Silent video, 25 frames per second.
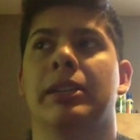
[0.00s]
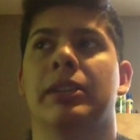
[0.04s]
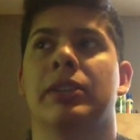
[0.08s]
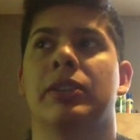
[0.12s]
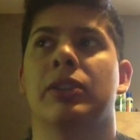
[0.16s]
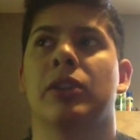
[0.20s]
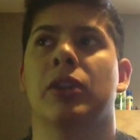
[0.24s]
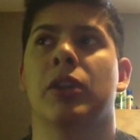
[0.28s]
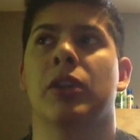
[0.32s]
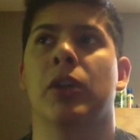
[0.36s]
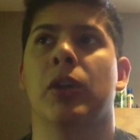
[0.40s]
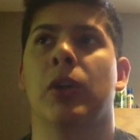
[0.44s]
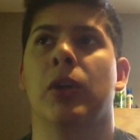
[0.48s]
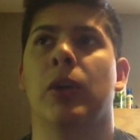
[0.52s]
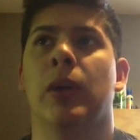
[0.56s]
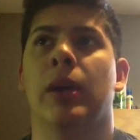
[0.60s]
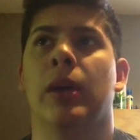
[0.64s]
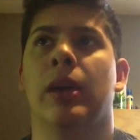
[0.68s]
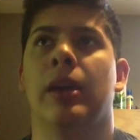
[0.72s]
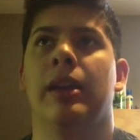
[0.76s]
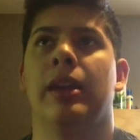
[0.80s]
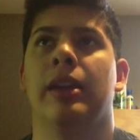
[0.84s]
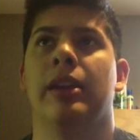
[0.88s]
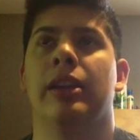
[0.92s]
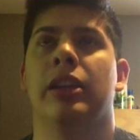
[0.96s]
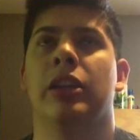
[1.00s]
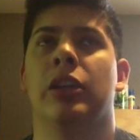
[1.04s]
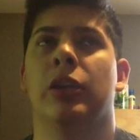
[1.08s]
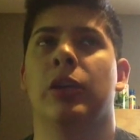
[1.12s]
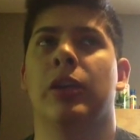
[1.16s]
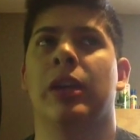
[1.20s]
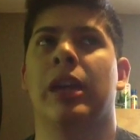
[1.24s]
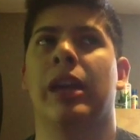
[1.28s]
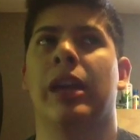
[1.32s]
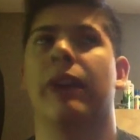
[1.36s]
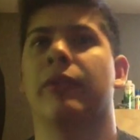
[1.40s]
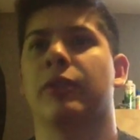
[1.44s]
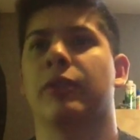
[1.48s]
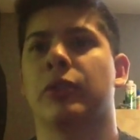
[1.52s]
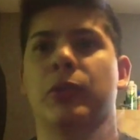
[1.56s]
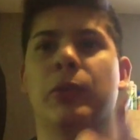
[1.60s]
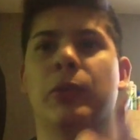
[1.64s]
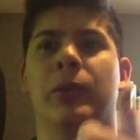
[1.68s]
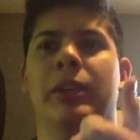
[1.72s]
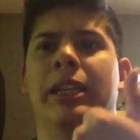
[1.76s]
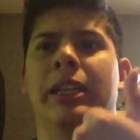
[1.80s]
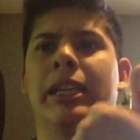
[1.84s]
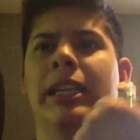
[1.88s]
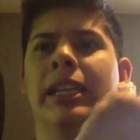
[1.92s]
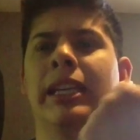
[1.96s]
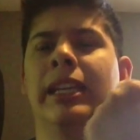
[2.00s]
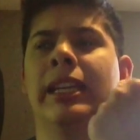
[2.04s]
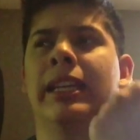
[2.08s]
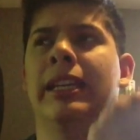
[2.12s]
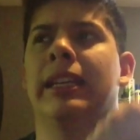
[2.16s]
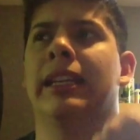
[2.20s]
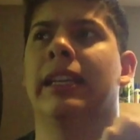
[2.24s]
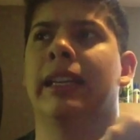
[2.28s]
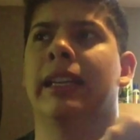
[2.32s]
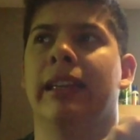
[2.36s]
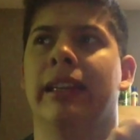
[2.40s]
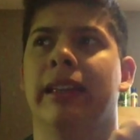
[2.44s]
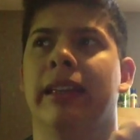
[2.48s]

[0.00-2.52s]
So, they have a 20 kit.